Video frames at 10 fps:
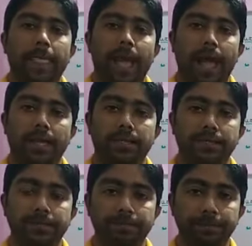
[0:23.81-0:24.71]

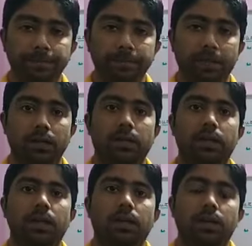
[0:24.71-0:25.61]
and
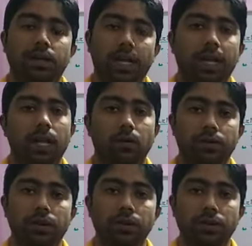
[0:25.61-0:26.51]
taken down
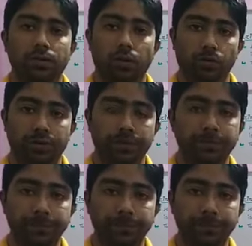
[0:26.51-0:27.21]
your notes.